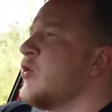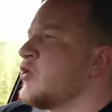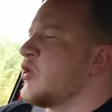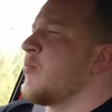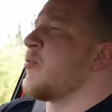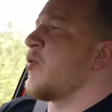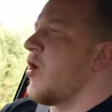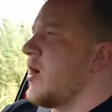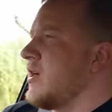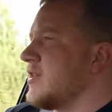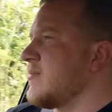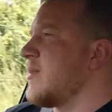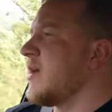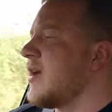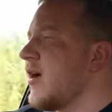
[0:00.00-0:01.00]

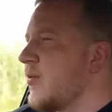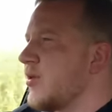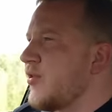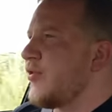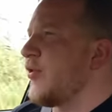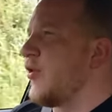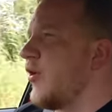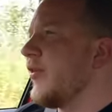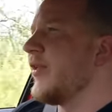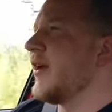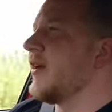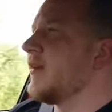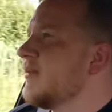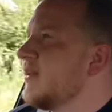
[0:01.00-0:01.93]
surprised me. I would have thought that